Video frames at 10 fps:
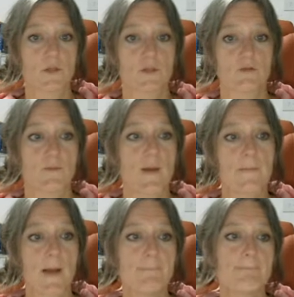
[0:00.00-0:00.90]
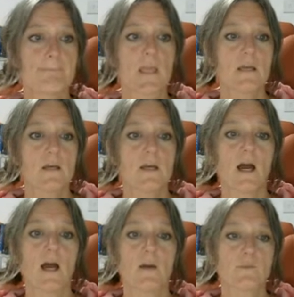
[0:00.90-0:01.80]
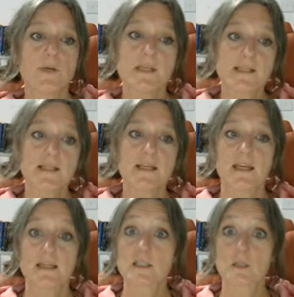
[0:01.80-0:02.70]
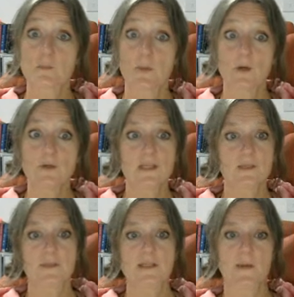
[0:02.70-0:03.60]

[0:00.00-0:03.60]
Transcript: to remember. Priestley exposes Mr